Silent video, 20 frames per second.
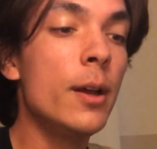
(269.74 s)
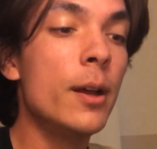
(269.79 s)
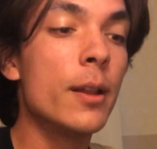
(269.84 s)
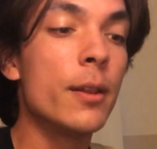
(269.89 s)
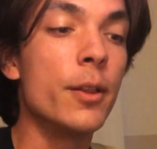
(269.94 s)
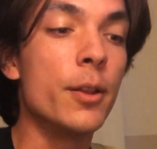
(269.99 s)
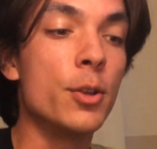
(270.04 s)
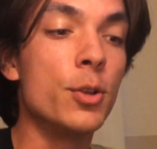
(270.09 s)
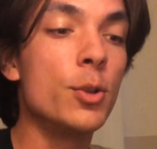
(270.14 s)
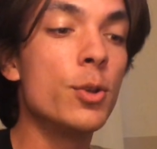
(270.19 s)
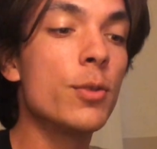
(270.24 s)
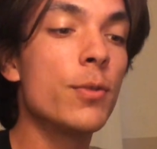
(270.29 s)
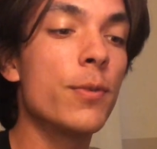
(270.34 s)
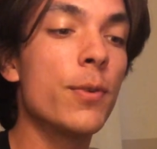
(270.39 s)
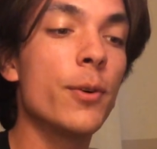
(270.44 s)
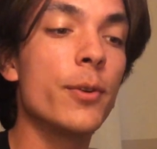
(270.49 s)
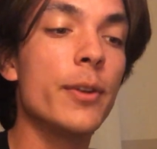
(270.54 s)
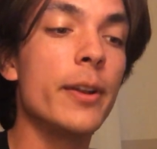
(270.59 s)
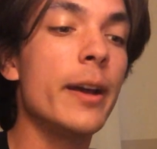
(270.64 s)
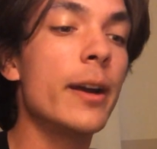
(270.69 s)
the
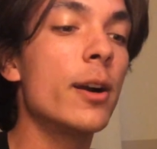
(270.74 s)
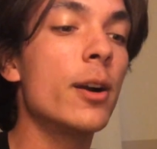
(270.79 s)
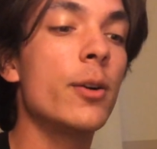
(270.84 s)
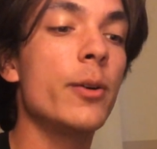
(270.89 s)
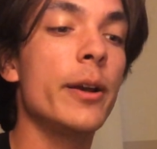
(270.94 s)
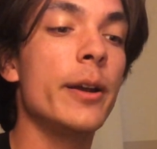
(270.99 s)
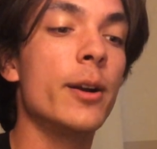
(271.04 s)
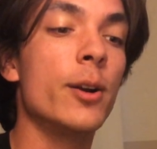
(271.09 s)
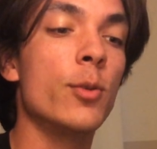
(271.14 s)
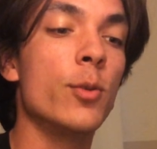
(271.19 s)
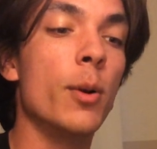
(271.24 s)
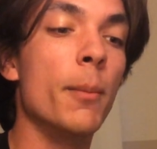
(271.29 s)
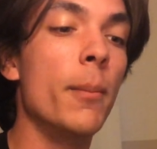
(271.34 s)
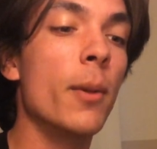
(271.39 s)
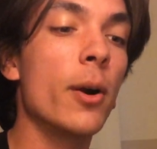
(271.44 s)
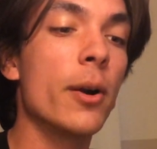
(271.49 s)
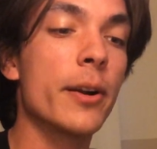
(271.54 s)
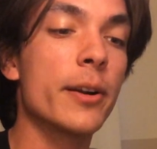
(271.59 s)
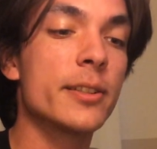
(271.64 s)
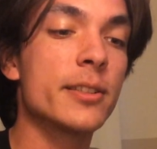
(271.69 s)
youthful narrator
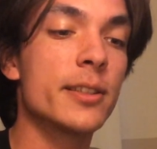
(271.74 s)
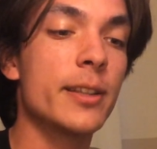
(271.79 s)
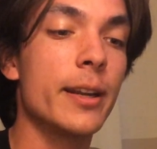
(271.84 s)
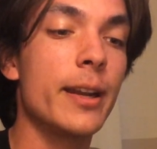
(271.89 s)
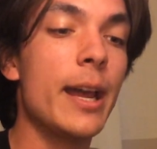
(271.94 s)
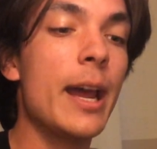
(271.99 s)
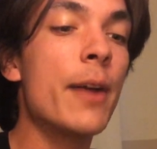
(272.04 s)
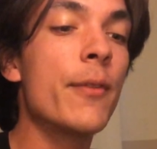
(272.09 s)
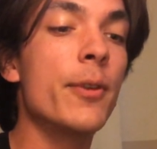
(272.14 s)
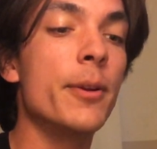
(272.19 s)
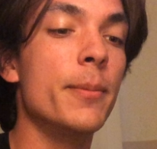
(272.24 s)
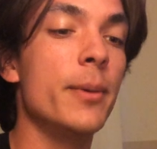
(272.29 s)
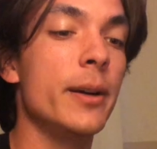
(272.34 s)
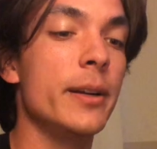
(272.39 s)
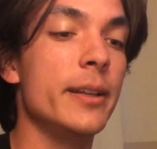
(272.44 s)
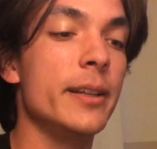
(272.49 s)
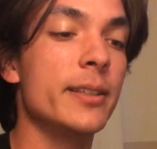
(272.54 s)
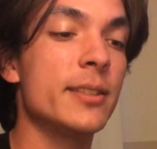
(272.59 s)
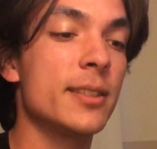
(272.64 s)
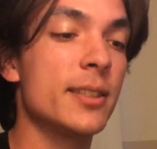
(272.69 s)
remarks that
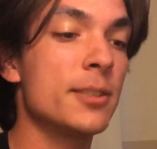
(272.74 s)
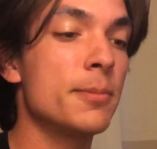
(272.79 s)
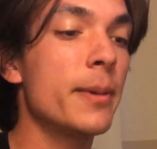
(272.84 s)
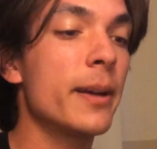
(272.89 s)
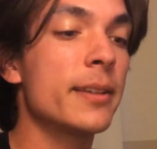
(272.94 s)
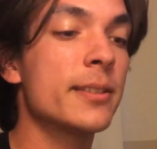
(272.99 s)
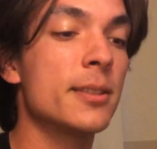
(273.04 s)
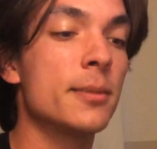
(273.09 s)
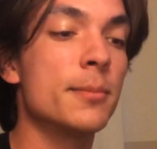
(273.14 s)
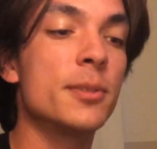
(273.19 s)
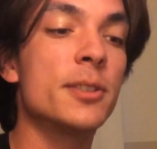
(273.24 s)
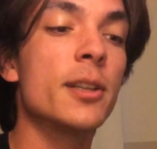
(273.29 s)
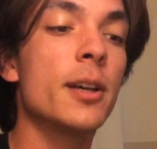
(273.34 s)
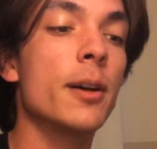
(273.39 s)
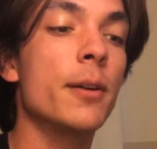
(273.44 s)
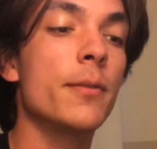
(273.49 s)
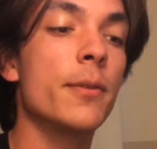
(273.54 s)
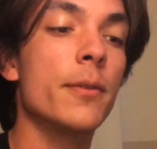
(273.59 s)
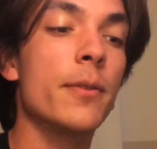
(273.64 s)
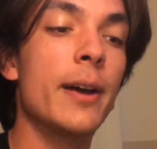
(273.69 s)
everybody suspects
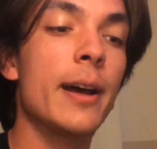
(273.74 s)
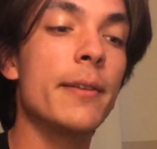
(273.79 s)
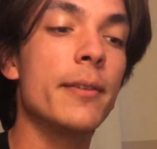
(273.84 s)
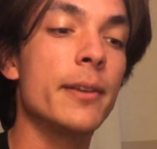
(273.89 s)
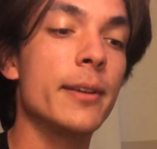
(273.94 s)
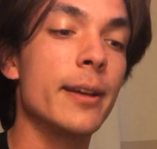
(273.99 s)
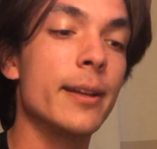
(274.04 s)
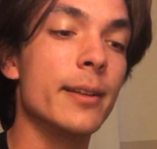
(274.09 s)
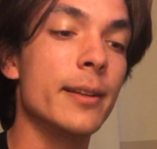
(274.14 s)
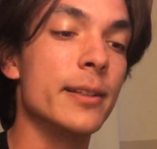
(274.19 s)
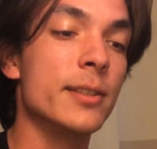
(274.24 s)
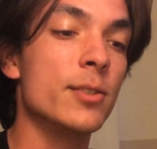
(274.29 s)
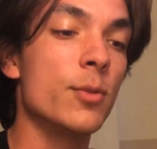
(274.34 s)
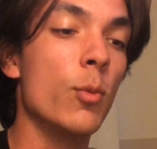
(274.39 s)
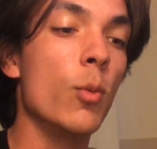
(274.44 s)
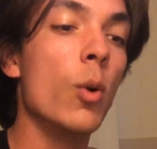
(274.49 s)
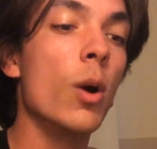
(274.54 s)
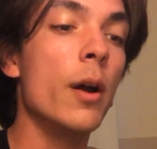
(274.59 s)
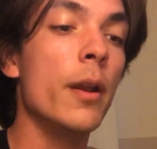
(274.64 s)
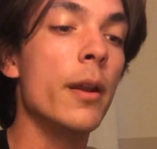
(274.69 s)
himself of having at least
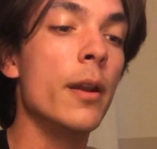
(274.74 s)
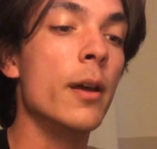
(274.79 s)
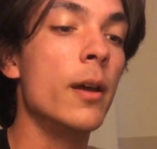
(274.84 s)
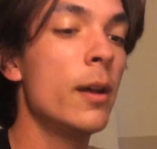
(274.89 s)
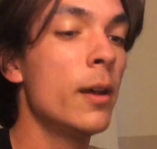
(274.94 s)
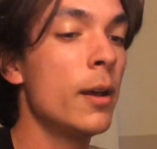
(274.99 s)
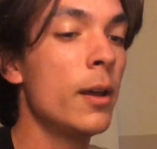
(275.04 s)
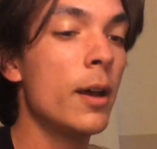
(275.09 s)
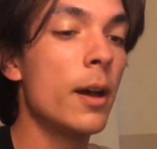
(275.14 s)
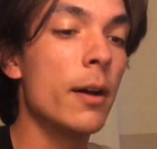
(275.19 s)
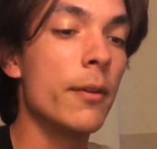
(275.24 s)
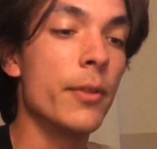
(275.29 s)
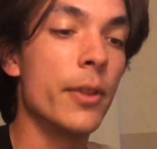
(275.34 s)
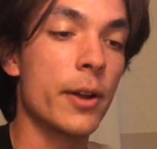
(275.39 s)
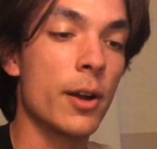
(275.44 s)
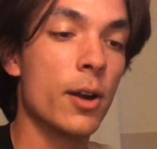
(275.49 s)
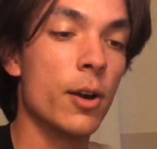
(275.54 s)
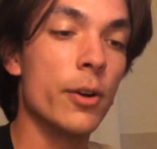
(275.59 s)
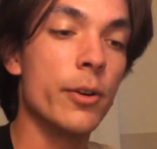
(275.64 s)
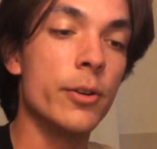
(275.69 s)
one of the
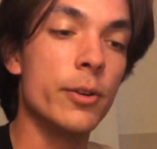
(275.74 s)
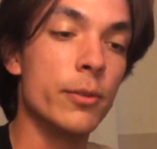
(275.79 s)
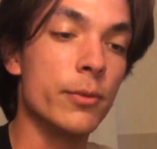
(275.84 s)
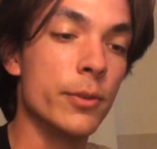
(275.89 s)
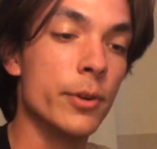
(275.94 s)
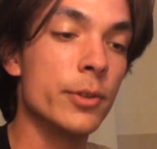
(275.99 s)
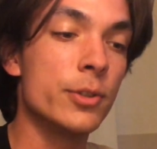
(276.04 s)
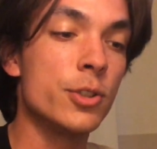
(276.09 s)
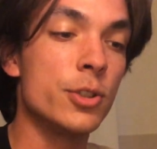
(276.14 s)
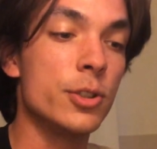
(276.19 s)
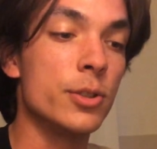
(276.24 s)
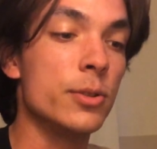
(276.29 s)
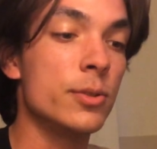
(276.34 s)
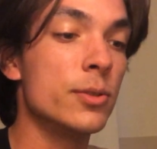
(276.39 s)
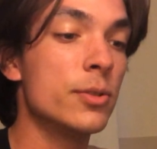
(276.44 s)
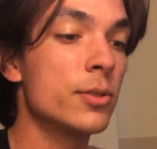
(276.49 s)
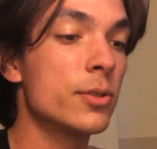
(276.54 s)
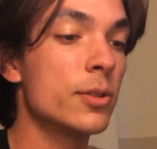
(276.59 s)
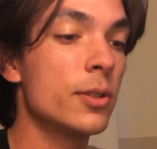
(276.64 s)
cardinal virtues,